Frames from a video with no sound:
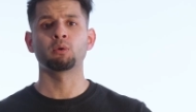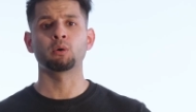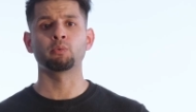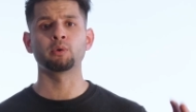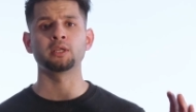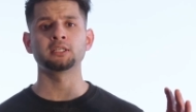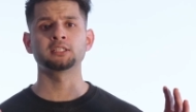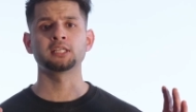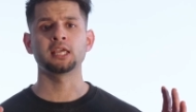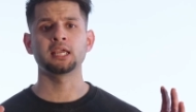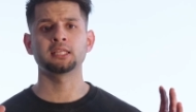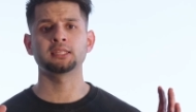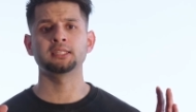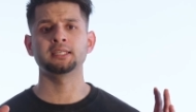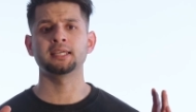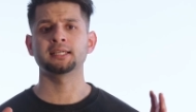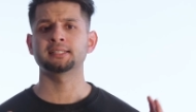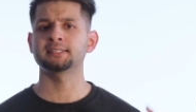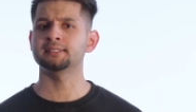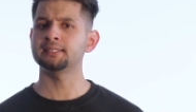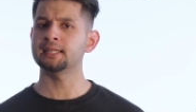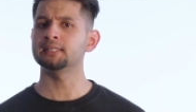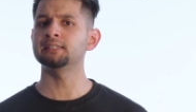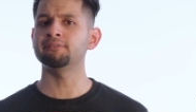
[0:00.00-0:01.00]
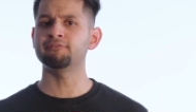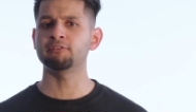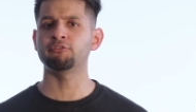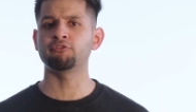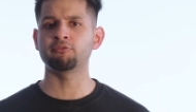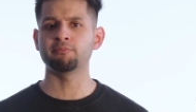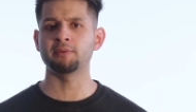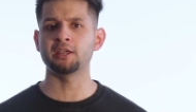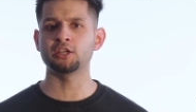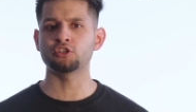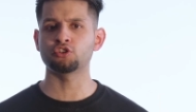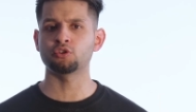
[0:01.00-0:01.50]
where we take the extensive
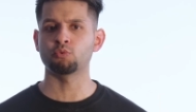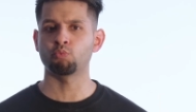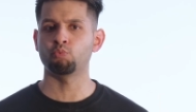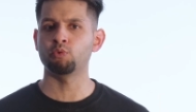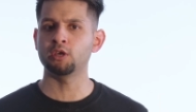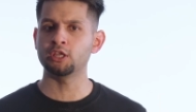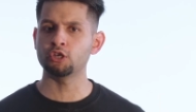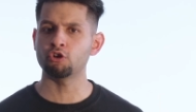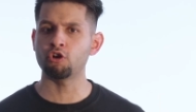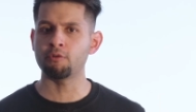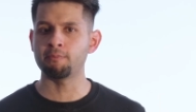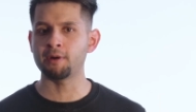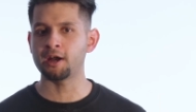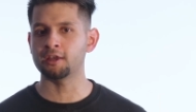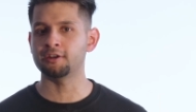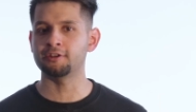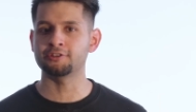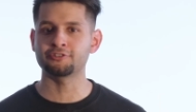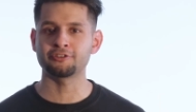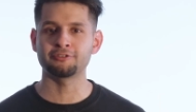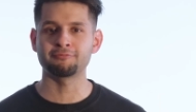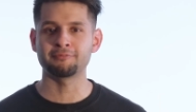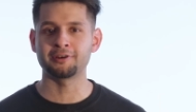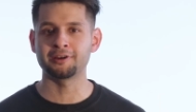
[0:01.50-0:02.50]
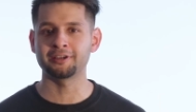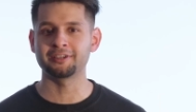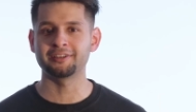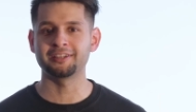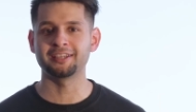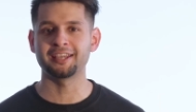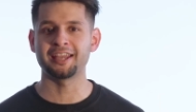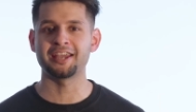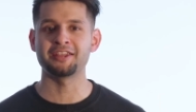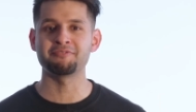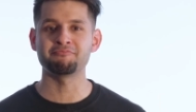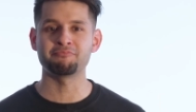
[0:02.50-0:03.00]
information we know about digital
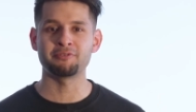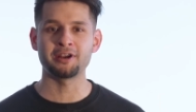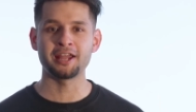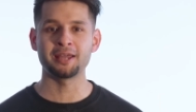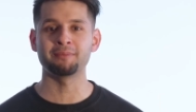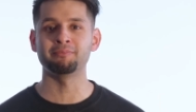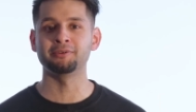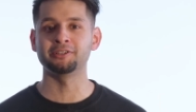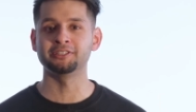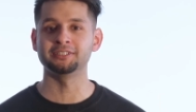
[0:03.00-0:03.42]
marketing and brand